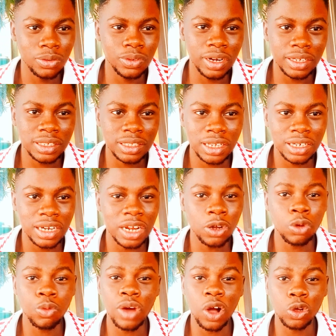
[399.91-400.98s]
You understand? I
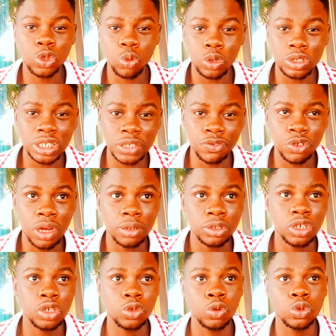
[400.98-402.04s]
don't know where I go to watch this video. I'm
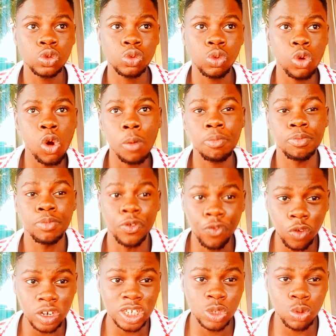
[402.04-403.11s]
sure you're going to go up
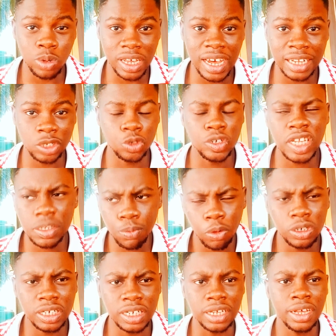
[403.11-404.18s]
before this weekend. Today's
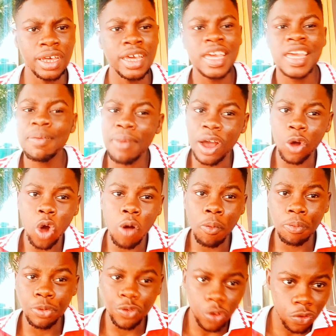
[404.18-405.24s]
Monday. It might go
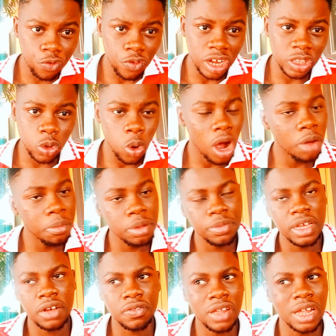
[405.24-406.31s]
up before Friday or
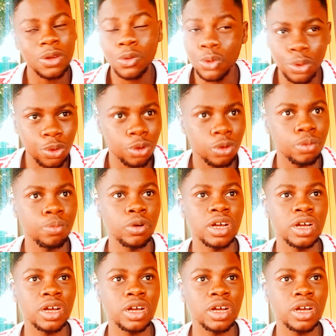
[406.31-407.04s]
maybe after. I don't know.